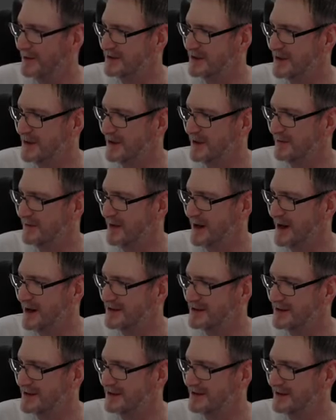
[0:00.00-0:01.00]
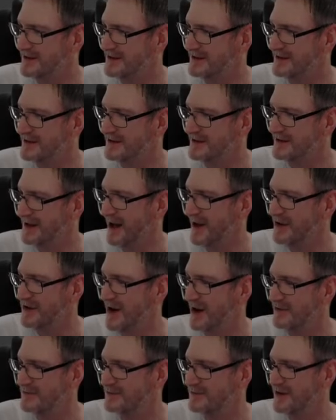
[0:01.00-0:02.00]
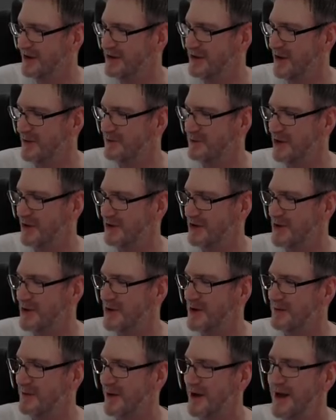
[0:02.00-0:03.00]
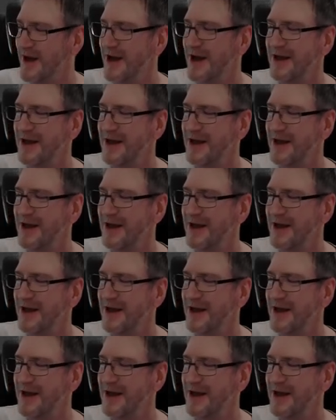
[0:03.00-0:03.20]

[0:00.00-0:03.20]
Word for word: What's called F B X? Oh, you're, you're talking.